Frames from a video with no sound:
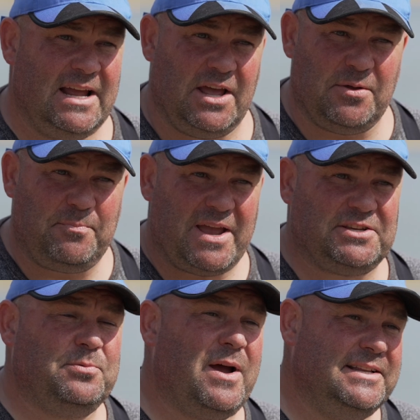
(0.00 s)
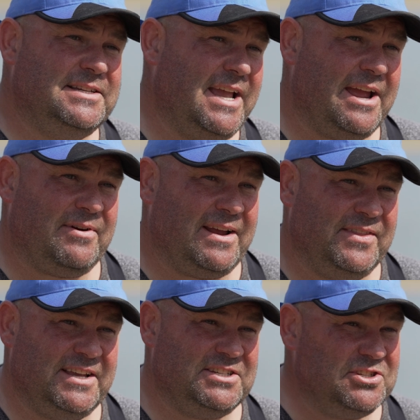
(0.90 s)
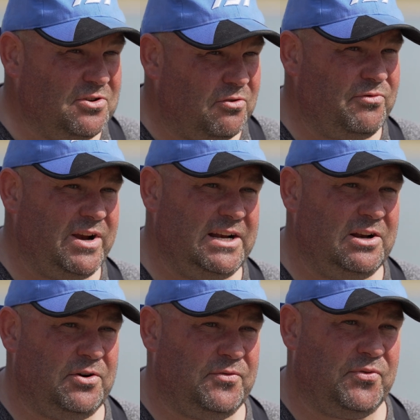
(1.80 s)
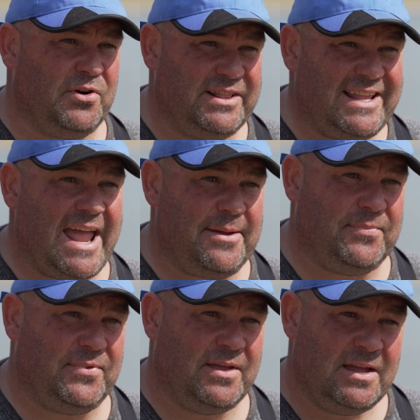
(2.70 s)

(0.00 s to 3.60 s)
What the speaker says: And the best way to get around this is not really look for a depth,